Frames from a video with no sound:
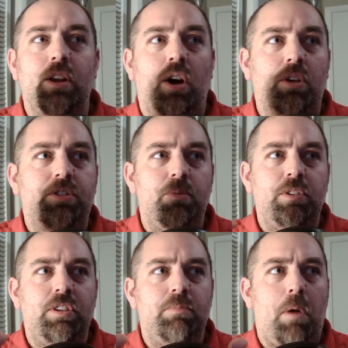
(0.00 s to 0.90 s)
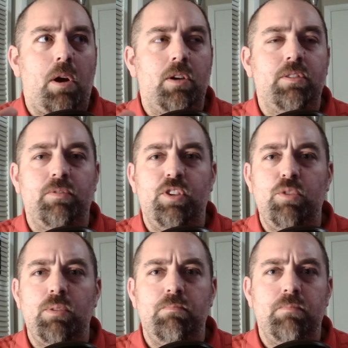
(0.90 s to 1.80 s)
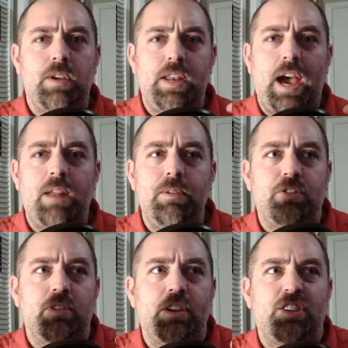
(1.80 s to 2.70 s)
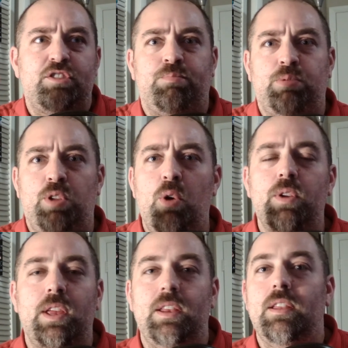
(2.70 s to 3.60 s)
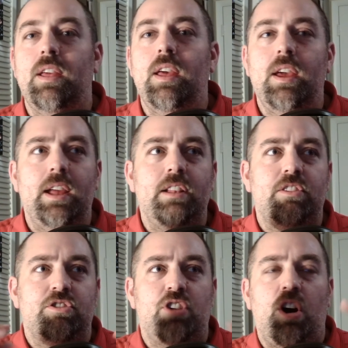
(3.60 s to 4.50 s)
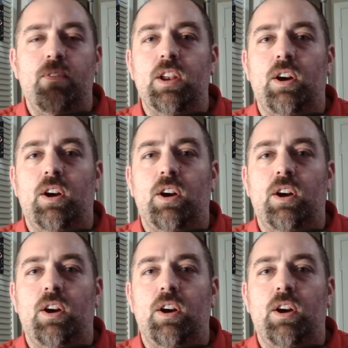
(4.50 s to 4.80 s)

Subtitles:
All of a sudden, we see parts of human anatomy start exploding and dissolving.